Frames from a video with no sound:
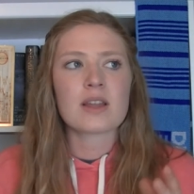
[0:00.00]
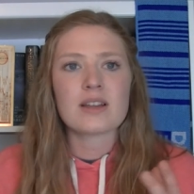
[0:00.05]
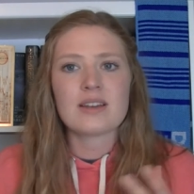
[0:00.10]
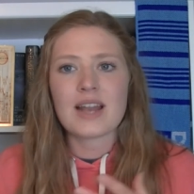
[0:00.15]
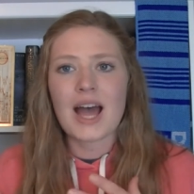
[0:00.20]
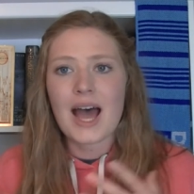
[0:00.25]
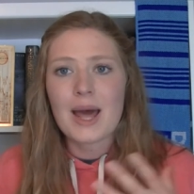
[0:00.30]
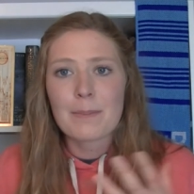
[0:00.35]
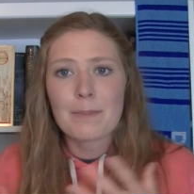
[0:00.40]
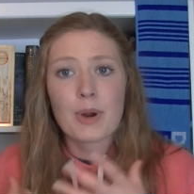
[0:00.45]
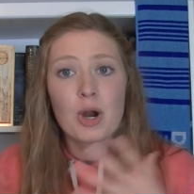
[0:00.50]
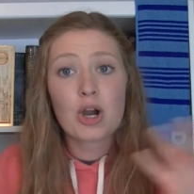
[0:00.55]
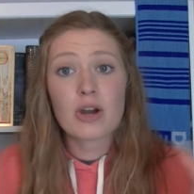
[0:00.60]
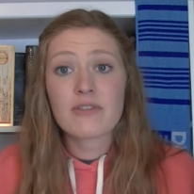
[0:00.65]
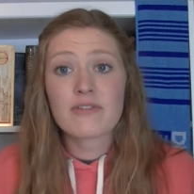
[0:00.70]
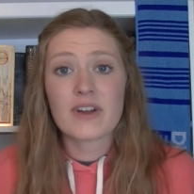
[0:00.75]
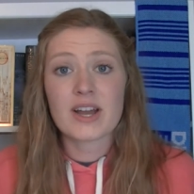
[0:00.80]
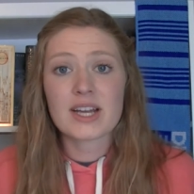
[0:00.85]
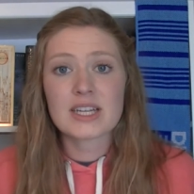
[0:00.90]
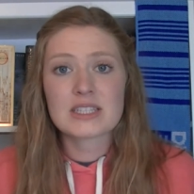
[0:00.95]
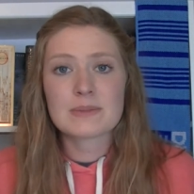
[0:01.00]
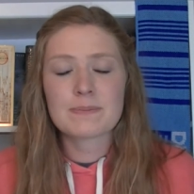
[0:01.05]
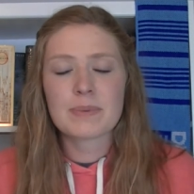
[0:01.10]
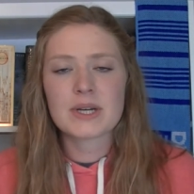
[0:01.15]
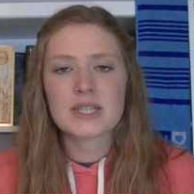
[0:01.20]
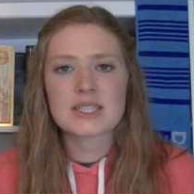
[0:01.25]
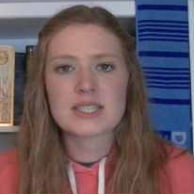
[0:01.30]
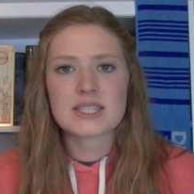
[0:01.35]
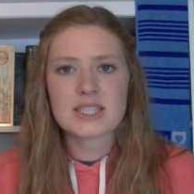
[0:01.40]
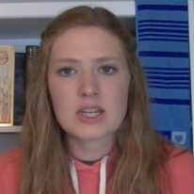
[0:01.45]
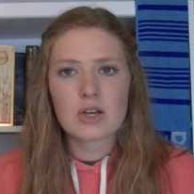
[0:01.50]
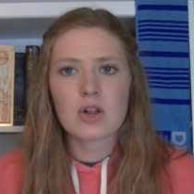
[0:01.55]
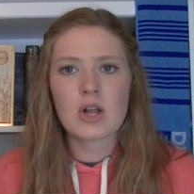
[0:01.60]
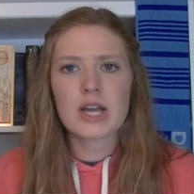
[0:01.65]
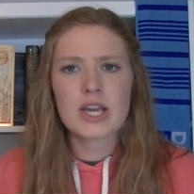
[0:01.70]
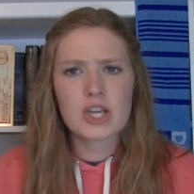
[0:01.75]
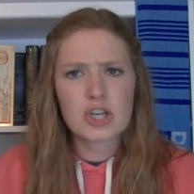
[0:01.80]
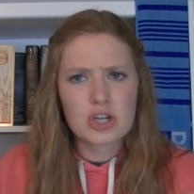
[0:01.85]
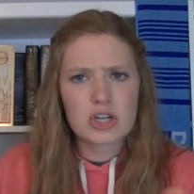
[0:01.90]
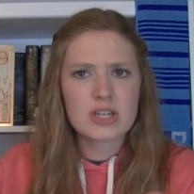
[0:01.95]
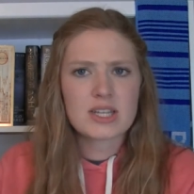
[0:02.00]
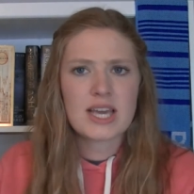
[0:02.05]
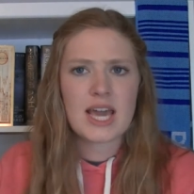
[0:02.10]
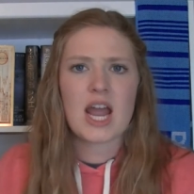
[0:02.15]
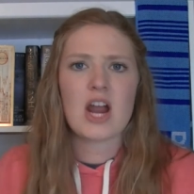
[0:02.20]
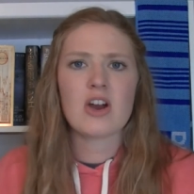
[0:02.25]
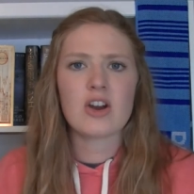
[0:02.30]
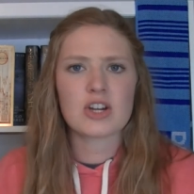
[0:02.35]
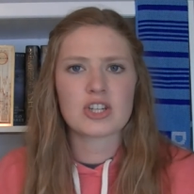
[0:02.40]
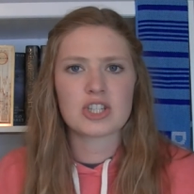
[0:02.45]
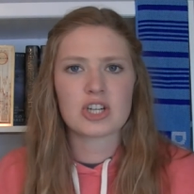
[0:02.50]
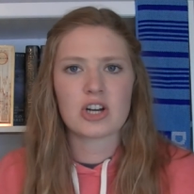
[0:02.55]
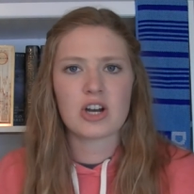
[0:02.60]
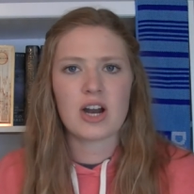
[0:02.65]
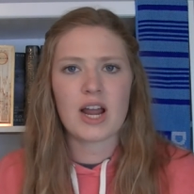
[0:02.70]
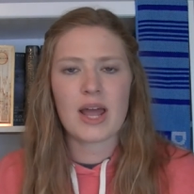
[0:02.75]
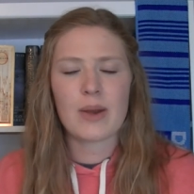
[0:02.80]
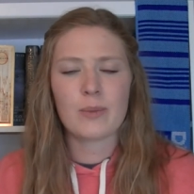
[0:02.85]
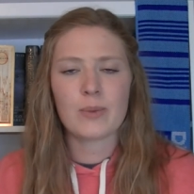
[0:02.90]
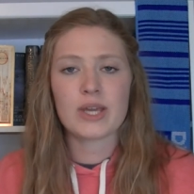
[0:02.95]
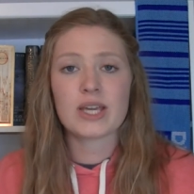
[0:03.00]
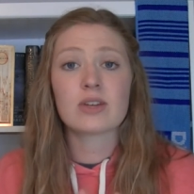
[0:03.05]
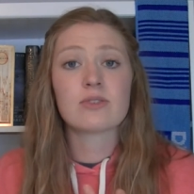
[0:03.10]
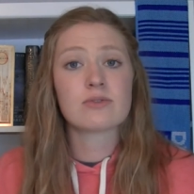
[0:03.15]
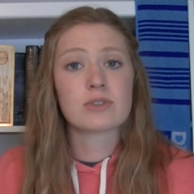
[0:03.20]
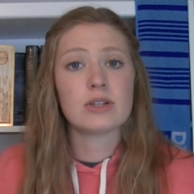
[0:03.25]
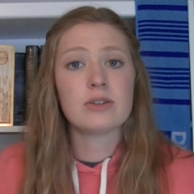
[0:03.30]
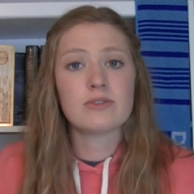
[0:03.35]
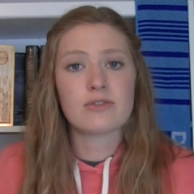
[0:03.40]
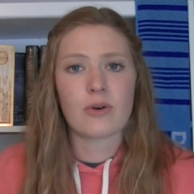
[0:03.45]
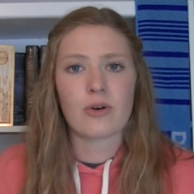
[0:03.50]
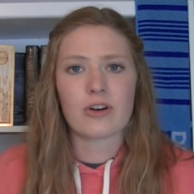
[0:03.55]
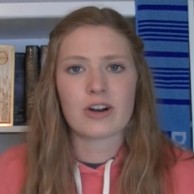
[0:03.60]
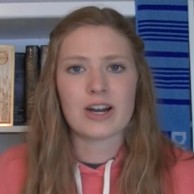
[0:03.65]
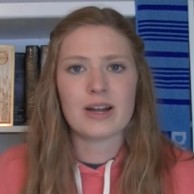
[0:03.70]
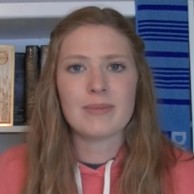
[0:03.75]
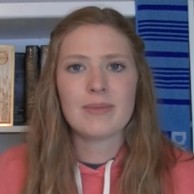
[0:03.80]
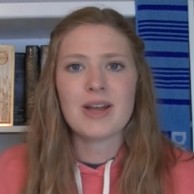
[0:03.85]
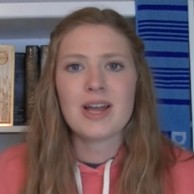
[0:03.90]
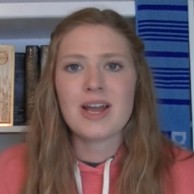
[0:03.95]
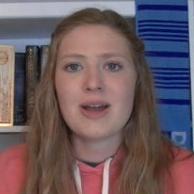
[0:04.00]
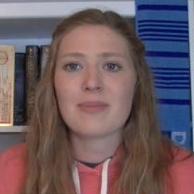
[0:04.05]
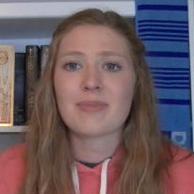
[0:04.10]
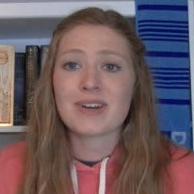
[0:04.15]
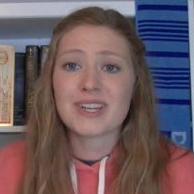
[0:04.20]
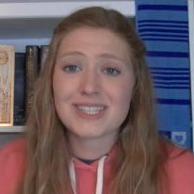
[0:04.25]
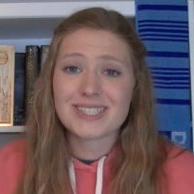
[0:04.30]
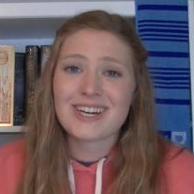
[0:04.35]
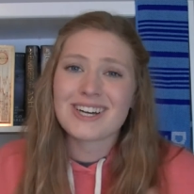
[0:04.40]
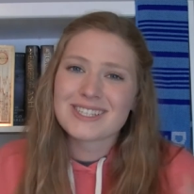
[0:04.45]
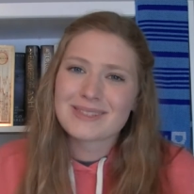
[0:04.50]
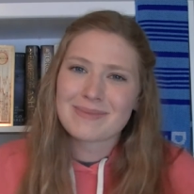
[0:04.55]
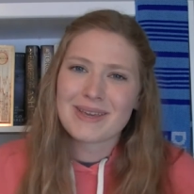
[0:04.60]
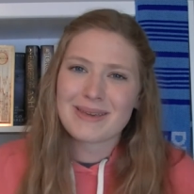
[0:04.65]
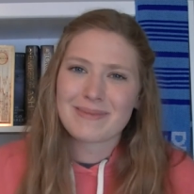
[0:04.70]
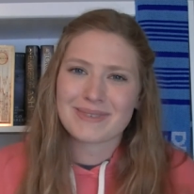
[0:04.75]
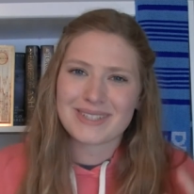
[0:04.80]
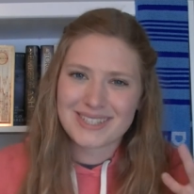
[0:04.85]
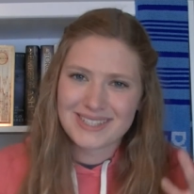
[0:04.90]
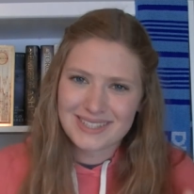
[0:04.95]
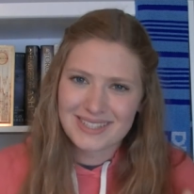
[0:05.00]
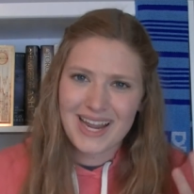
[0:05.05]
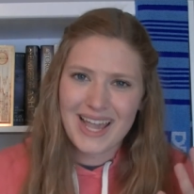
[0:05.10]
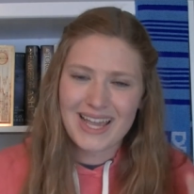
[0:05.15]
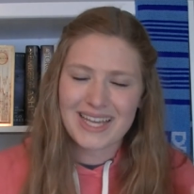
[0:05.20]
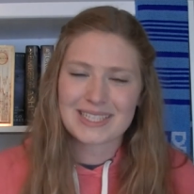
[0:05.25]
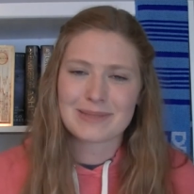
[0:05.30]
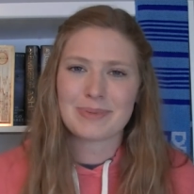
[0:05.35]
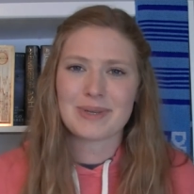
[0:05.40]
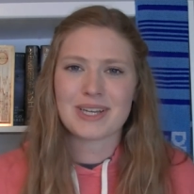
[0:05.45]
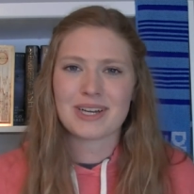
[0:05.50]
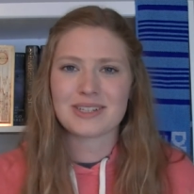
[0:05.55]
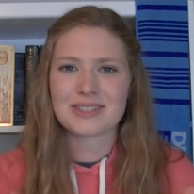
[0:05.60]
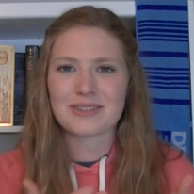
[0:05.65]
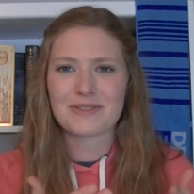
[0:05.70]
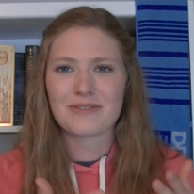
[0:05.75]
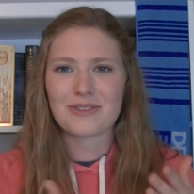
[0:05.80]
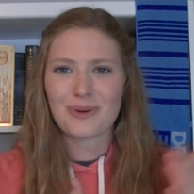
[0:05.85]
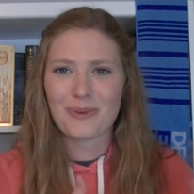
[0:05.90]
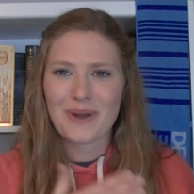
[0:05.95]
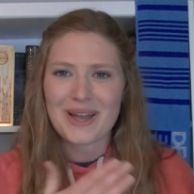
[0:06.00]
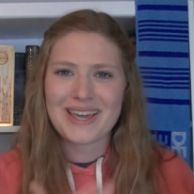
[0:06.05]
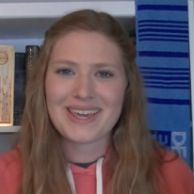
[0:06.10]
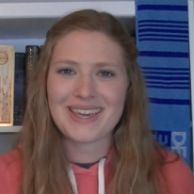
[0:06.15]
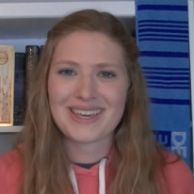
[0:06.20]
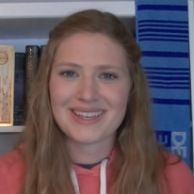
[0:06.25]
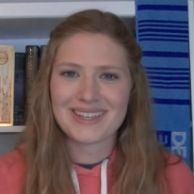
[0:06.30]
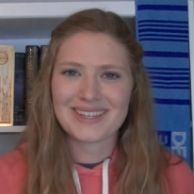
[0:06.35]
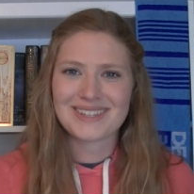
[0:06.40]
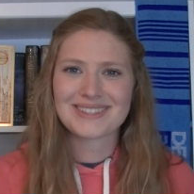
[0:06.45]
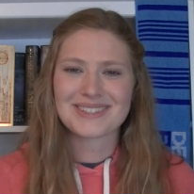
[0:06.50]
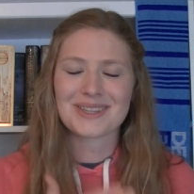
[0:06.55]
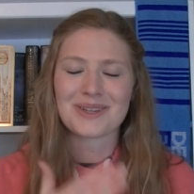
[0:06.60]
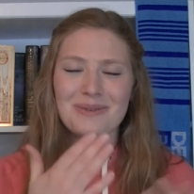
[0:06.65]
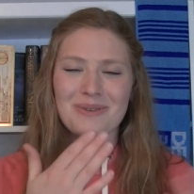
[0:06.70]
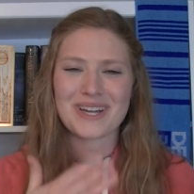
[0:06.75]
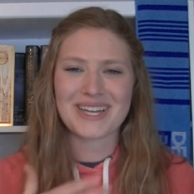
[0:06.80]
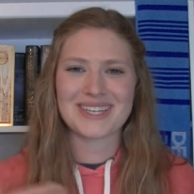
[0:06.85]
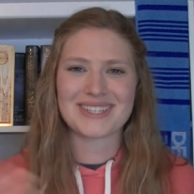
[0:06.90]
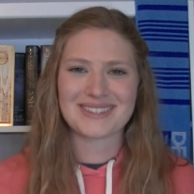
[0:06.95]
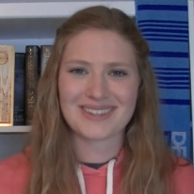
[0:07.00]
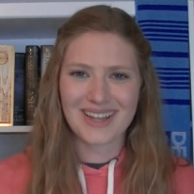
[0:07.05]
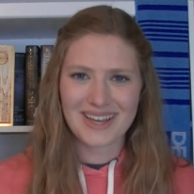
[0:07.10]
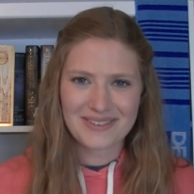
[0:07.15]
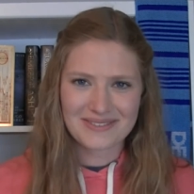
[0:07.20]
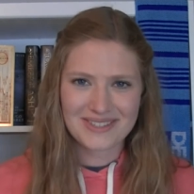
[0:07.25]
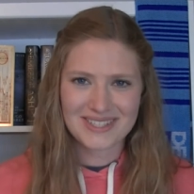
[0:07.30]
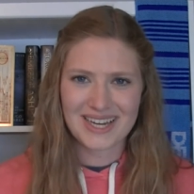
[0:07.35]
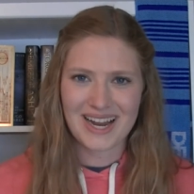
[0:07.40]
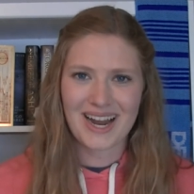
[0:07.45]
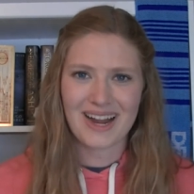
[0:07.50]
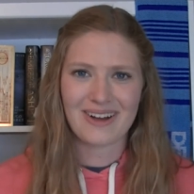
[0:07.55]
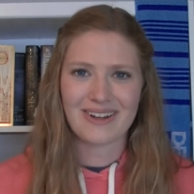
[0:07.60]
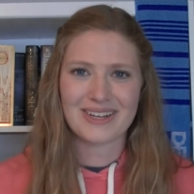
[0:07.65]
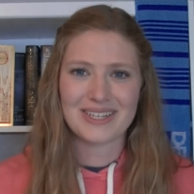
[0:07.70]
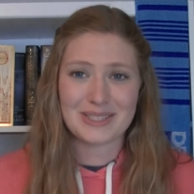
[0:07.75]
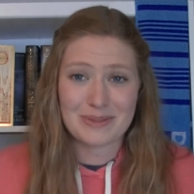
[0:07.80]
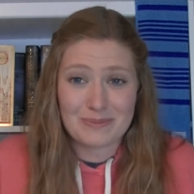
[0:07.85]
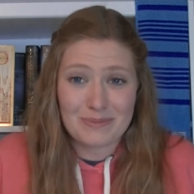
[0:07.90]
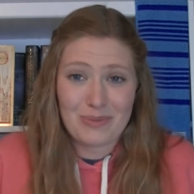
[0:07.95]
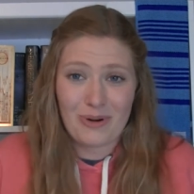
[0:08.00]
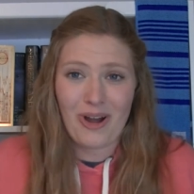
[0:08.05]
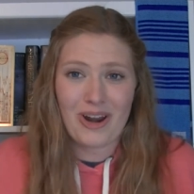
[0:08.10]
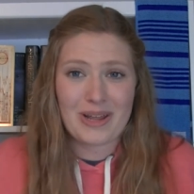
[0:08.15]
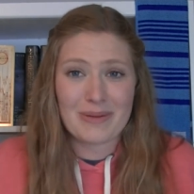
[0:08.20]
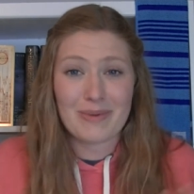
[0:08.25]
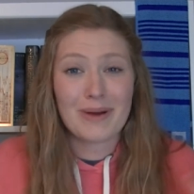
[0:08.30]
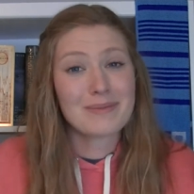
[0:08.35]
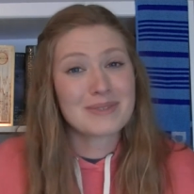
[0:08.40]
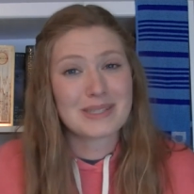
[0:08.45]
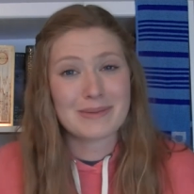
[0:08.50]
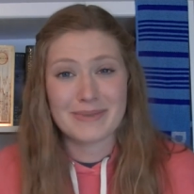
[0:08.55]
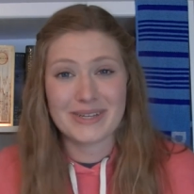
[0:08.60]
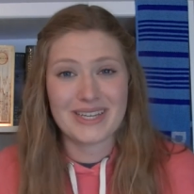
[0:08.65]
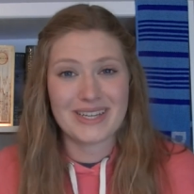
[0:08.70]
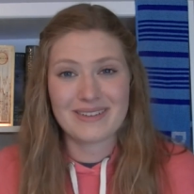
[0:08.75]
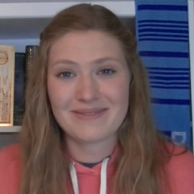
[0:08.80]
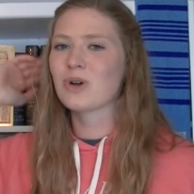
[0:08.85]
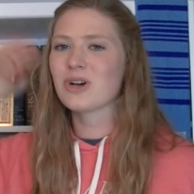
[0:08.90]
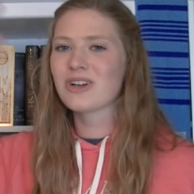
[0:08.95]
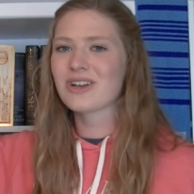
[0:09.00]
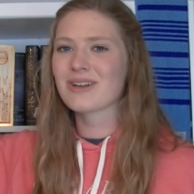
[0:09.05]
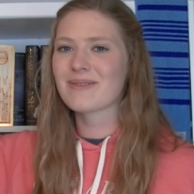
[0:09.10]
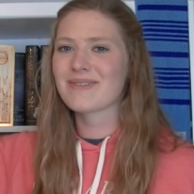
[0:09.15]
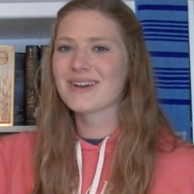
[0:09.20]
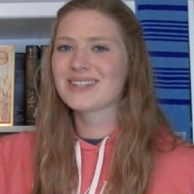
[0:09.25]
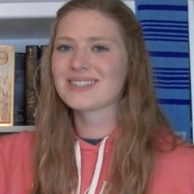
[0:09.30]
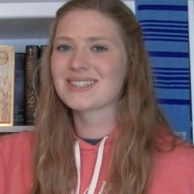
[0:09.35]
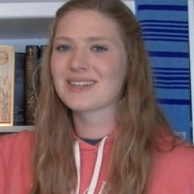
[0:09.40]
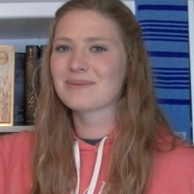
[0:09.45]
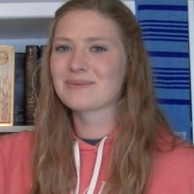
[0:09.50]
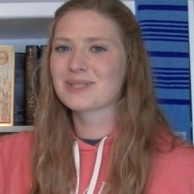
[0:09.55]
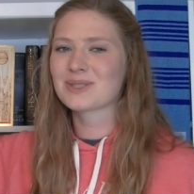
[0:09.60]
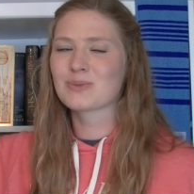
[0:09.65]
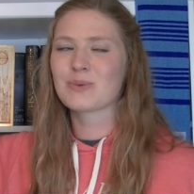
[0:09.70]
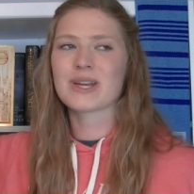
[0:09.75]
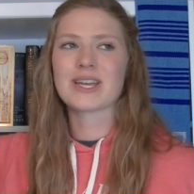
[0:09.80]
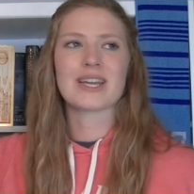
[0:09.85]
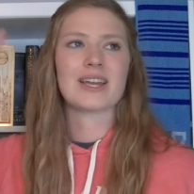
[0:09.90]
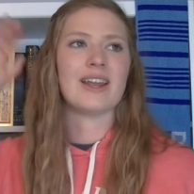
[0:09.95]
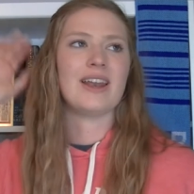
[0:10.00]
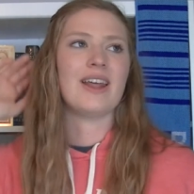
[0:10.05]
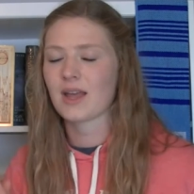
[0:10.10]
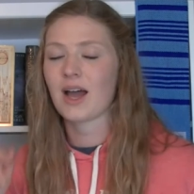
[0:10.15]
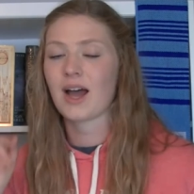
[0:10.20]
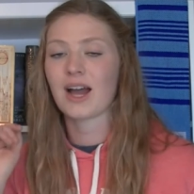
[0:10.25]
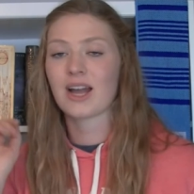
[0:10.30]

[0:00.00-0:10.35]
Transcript: not perfect, but still a good character, and we can root for him, but he does make mistakes because of the way he is and the way his lifestyle has brought him up to be. William ends up swinging.